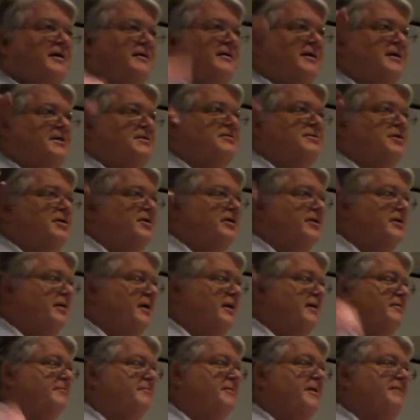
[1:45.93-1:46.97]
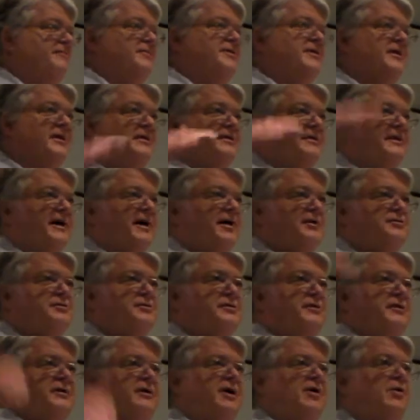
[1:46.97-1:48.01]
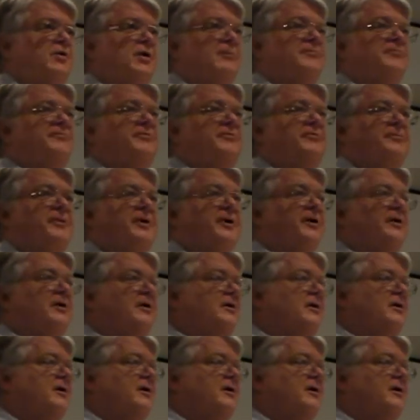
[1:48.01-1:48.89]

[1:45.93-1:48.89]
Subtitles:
They start at like $5,000 or $10,000 and go up from there.